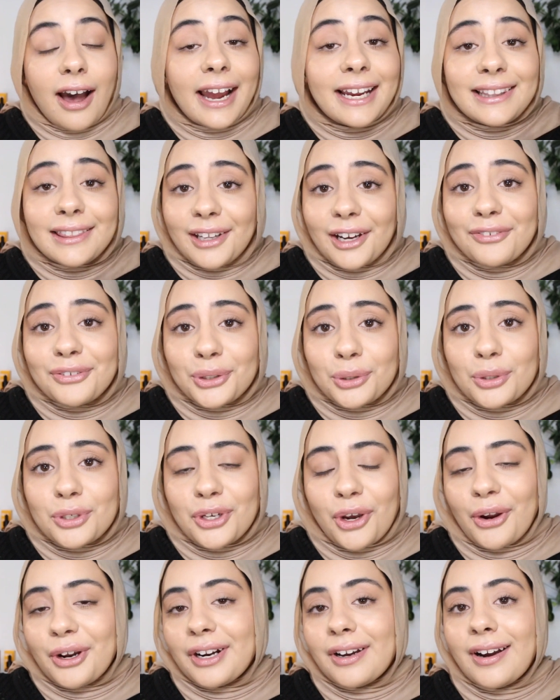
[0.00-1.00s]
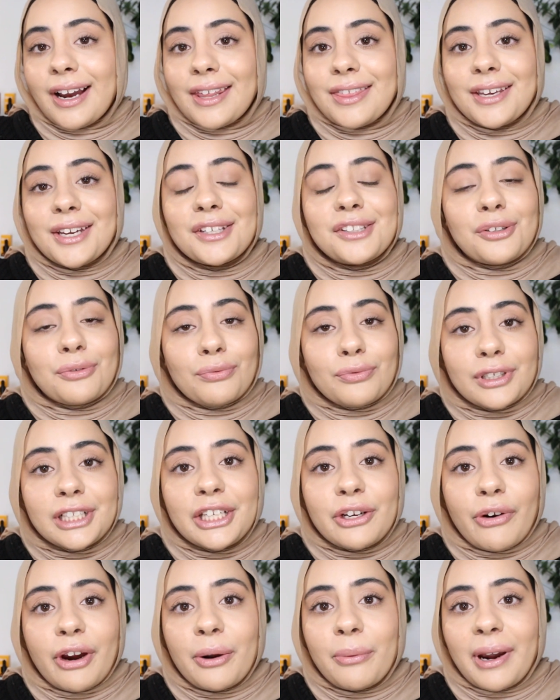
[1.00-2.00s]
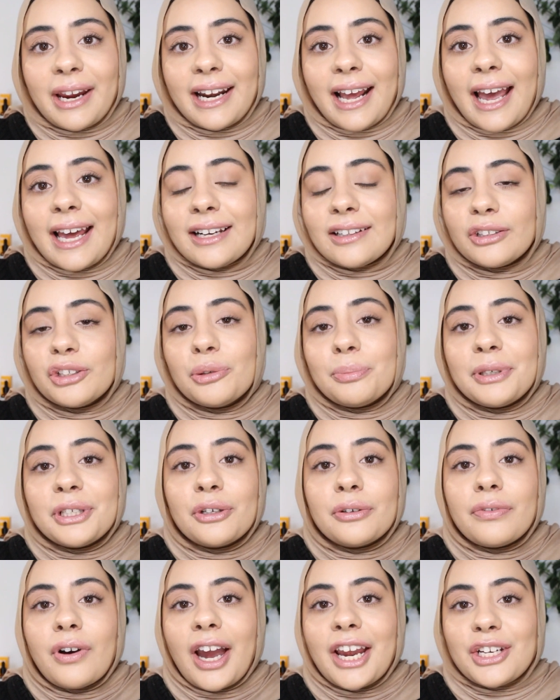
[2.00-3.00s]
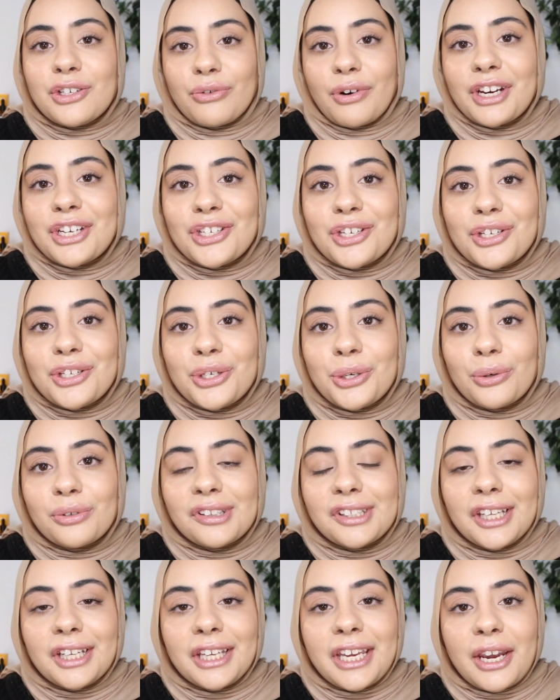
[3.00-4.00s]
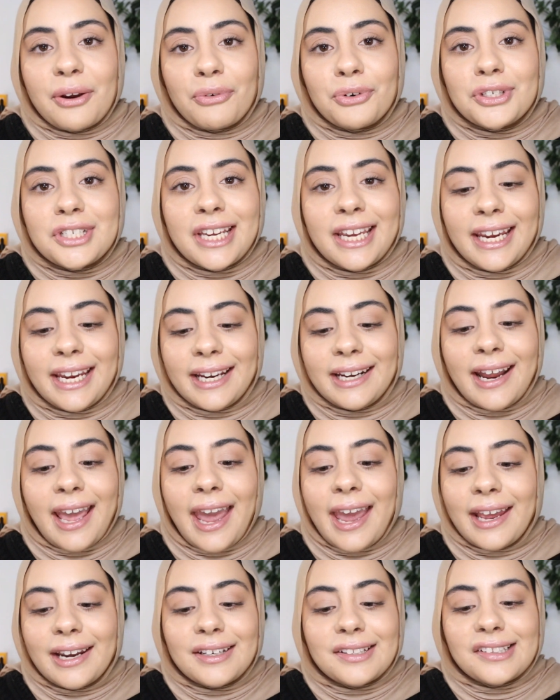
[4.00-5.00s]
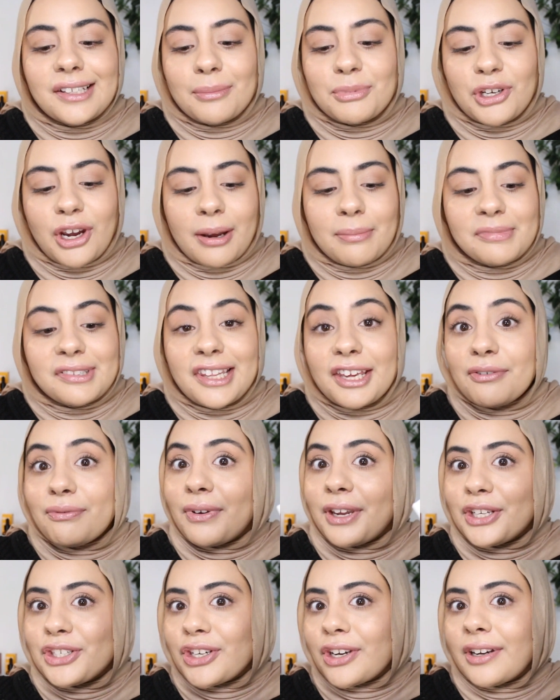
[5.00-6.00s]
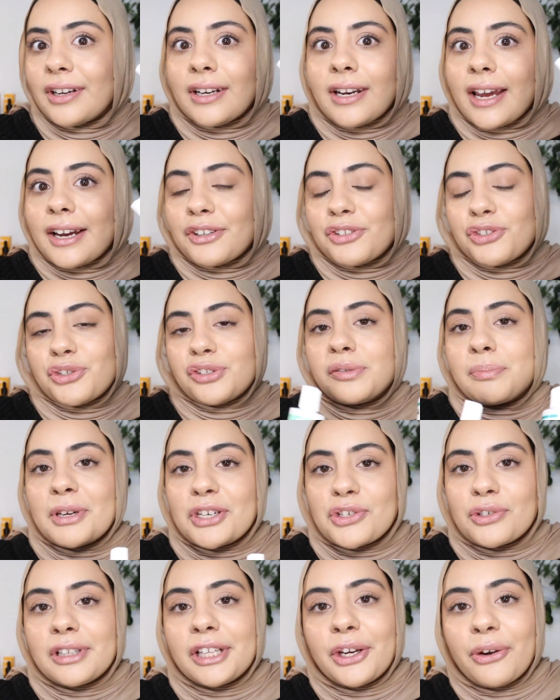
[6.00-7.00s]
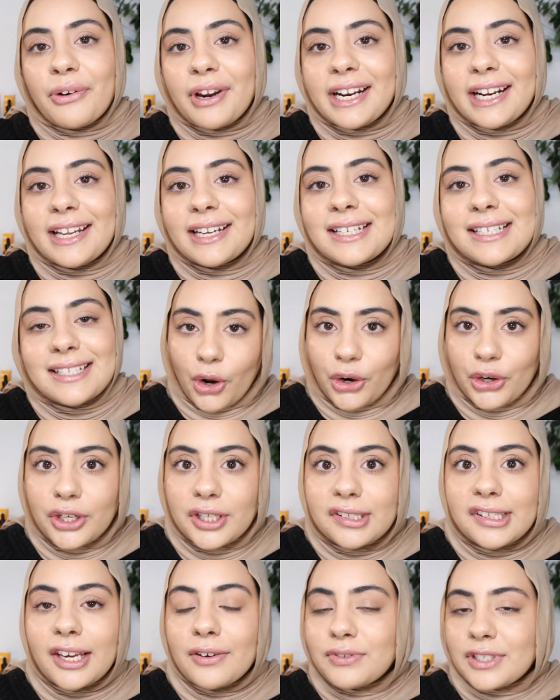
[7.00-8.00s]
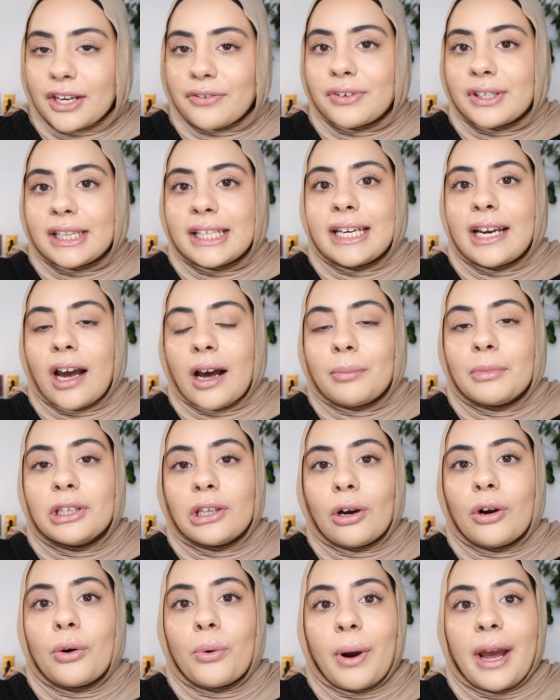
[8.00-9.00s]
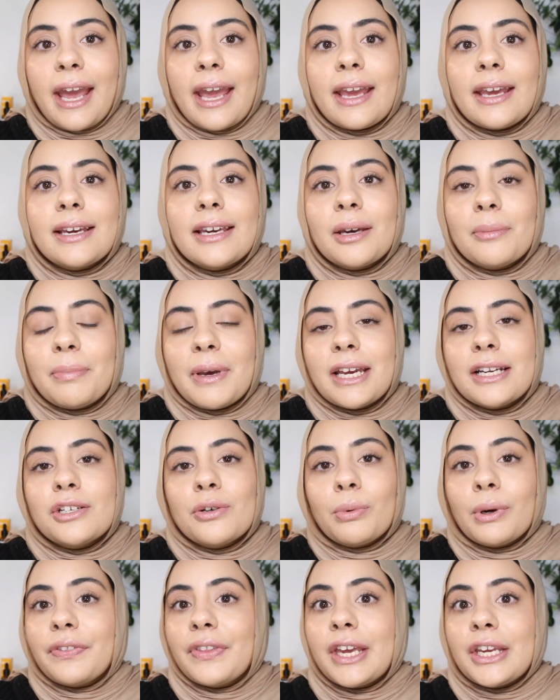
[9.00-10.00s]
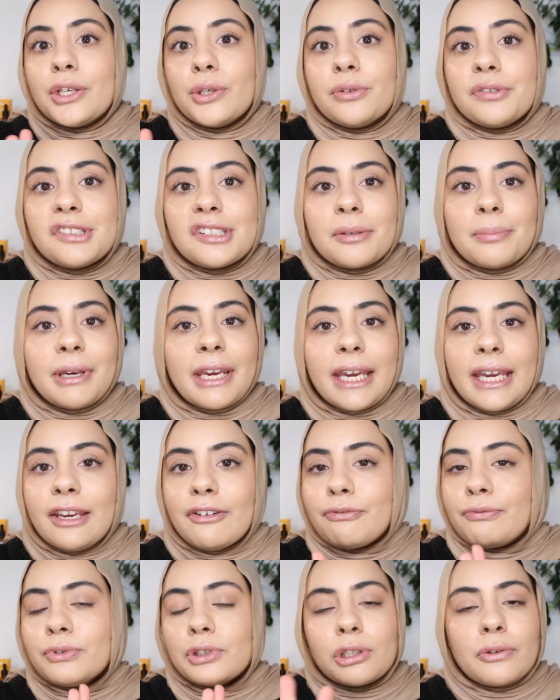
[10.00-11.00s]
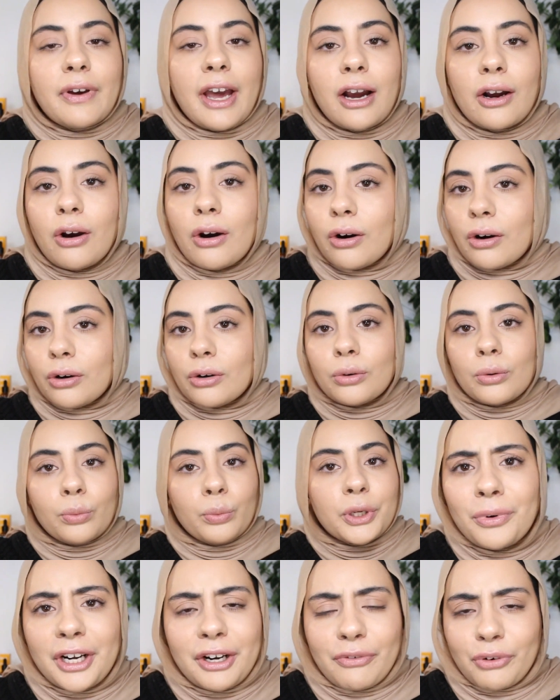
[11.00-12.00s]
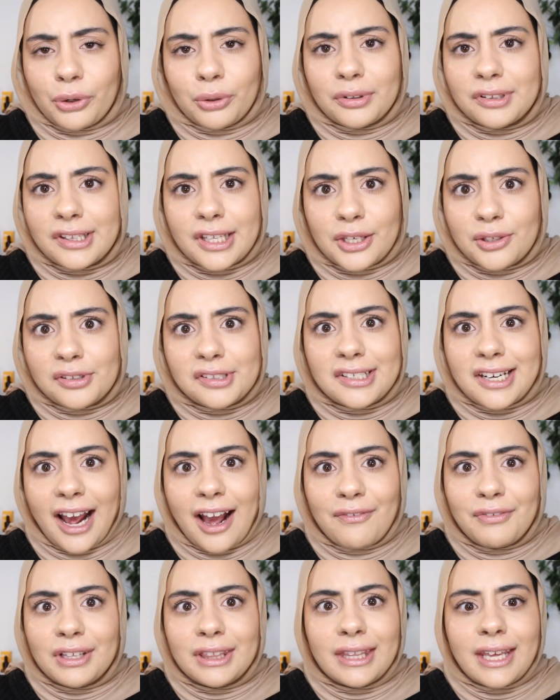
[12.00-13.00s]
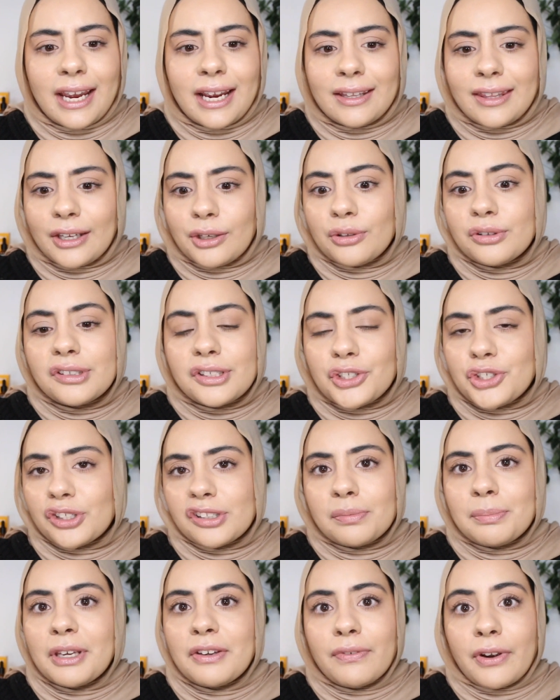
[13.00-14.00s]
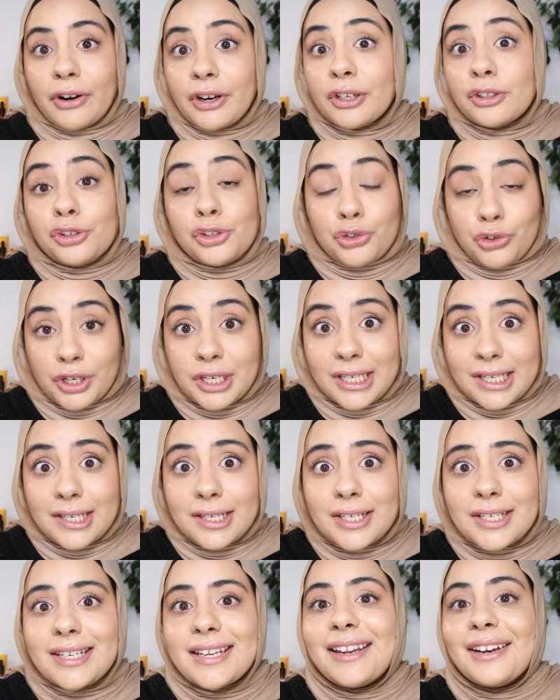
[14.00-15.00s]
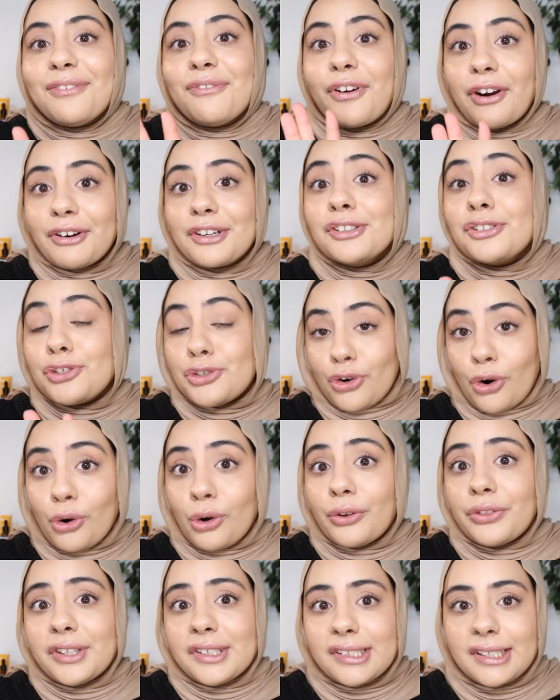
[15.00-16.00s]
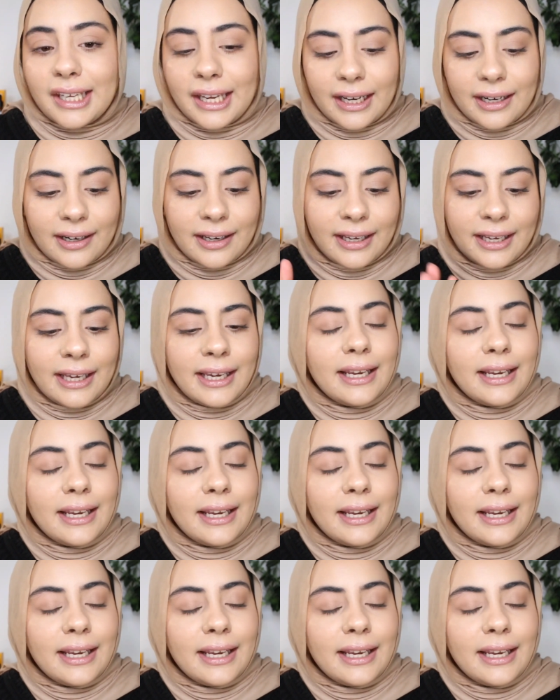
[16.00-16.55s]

I love a good toner. I think it's a really great way to add a little bit of hydration to your skincare routine, and sometimes they feature an extra special ingredient. Toners have definitely come a long way compared to what they used to be, full of alcohol, whatever else they used to have in there. They used to just be very astringent and very strong on the skin.